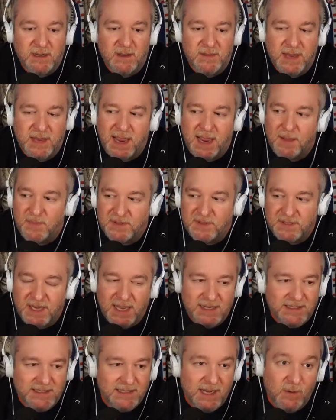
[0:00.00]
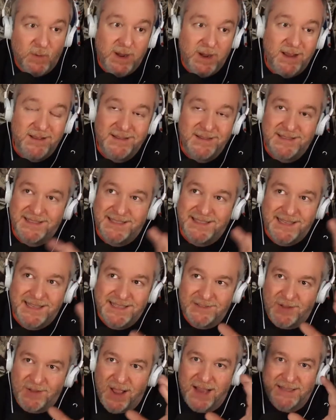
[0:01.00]
On the Apple side, it's like, well, this
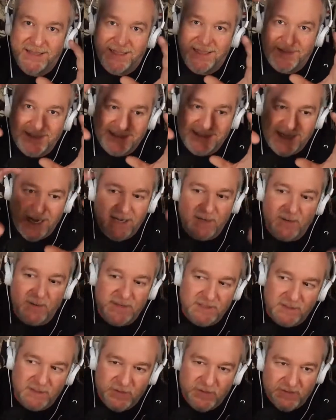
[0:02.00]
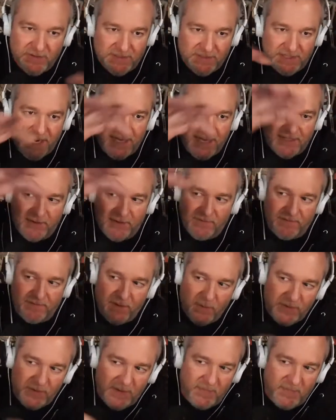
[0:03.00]
thing's locked at this tiny resolution, the size of your
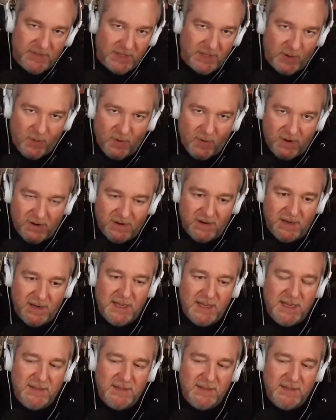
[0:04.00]
phone up in the corner.